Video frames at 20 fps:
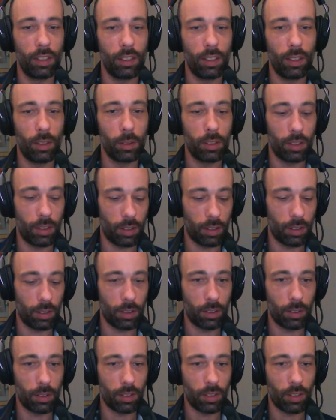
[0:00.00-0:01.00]
Don't
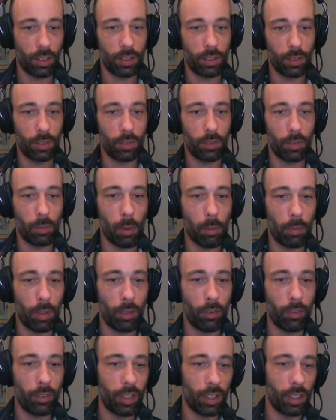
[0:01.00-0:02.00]
try to remember
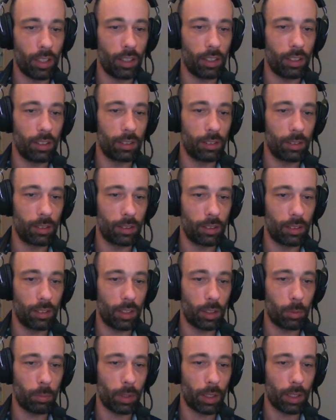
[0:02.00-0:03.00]
everything.
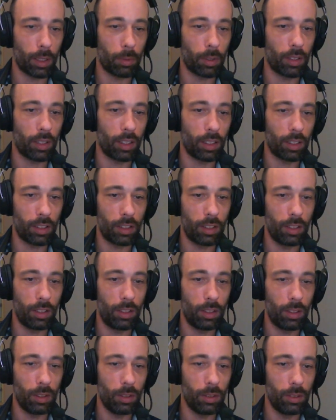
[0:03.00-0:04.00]
Just pick up the things
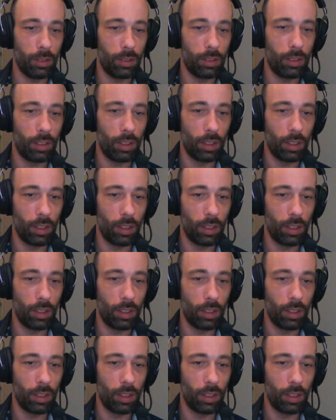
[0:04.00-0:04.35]
you